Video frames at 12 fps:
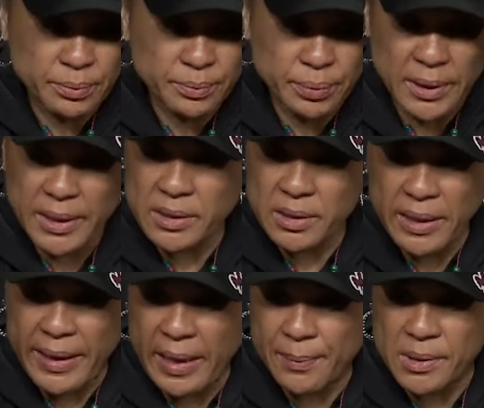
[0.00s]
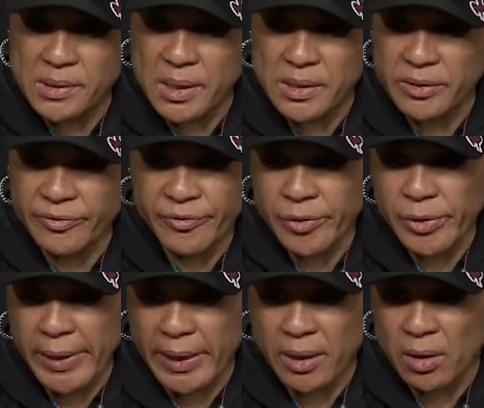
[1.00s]
play to the habits that you've
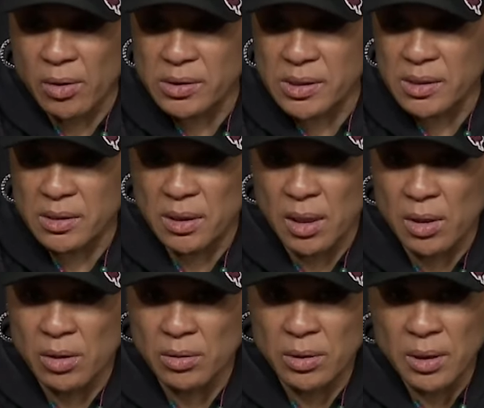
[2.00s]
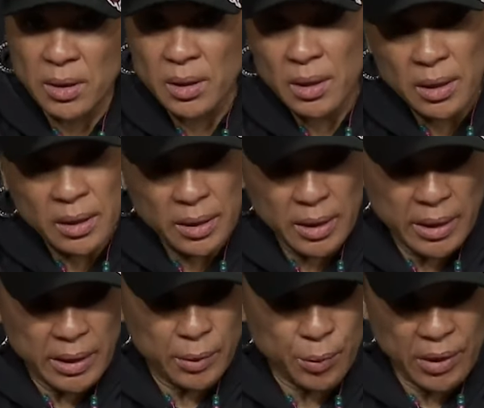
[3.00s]
created all season long.
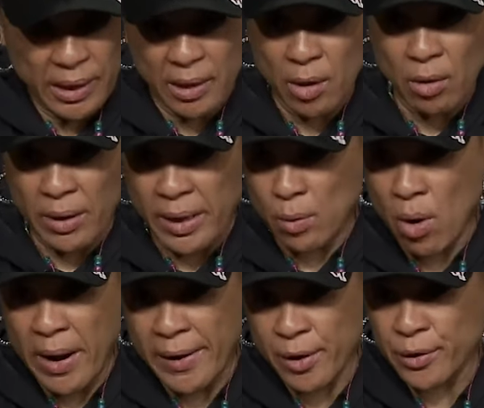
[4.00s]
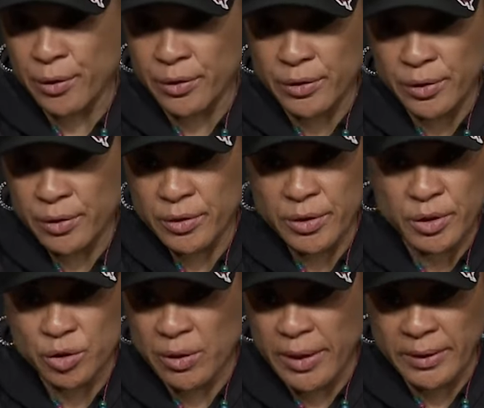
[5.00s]
And when they go A-wire, you're
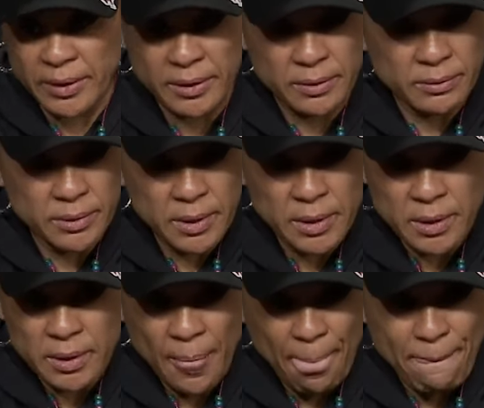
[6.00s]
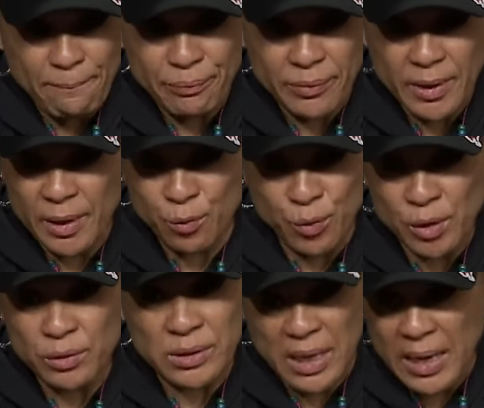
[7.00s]
just trying to, in
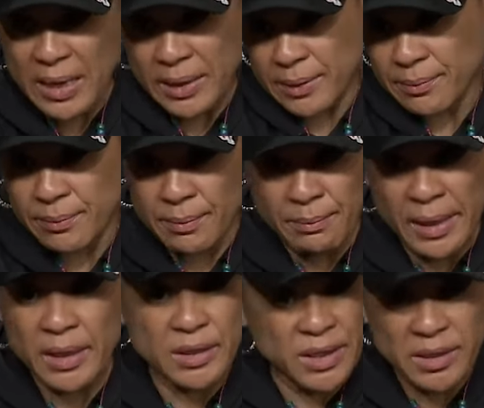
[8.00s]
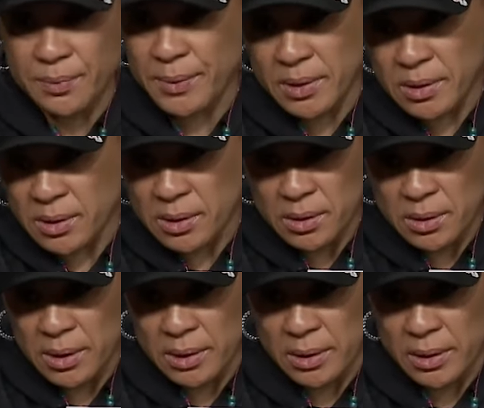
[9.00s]
real time, make adjustments.
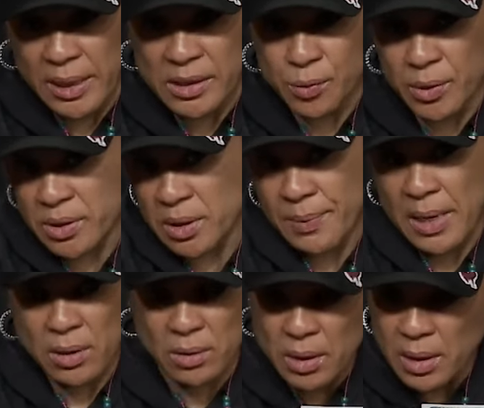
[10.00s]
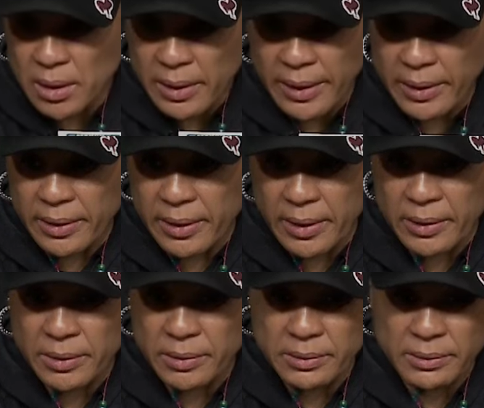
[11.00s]
And that's what it's about
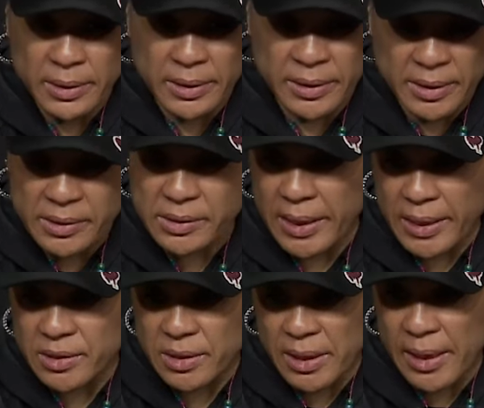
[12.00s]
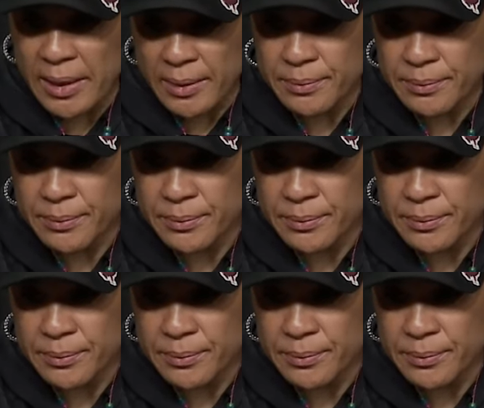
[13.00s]
at this stage of the game.